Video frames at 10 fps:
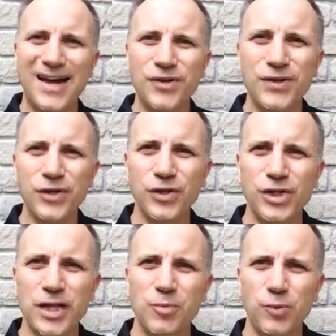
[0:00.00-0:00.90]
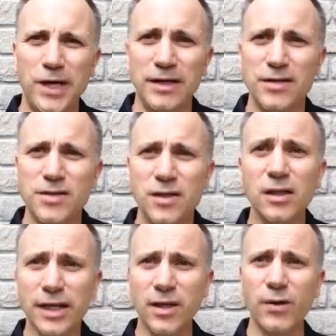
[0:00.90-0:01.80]
How can your child practice
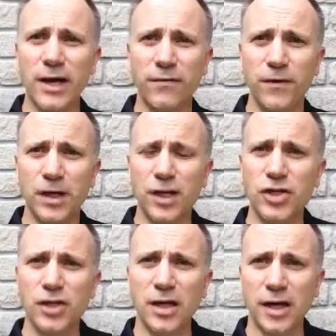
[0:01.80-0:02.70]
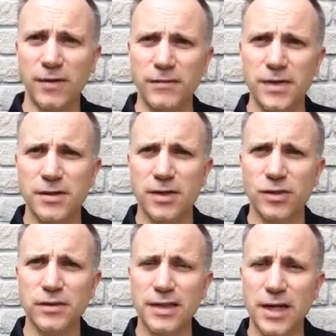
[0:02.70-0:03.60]
delayed gratification every
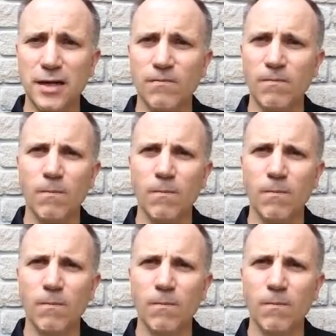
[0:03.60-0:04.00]
single day?